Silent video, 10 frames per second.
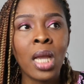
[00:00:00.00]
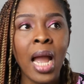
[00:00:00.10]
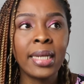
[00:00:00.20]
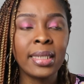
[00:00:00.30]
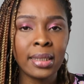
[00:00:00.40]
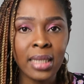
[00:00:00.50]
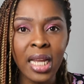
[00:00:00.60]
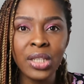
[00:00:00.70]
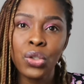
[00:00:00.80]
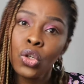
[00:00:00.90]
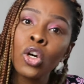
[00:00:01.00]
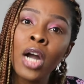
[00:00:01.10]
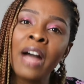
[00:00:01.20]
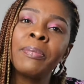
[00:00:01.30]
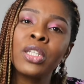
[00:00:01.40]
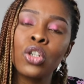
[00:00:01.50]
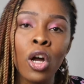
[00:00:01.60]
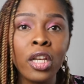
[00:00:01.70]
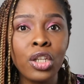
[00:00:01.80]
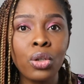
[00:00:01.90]
And he said, you know, I've been
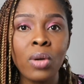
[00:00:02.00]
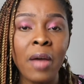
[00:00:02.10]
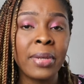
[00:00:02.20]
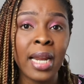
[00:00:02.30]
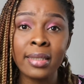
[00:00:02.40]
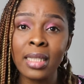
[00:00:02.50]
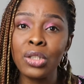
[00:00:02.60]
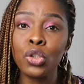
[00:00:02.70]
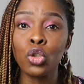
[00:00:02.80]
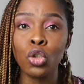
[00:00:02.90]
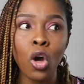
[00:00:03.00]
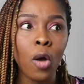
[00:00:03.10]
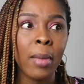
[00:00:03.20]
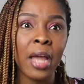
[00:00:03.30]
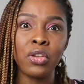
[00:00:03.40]
calling you, I've been asking you to come, and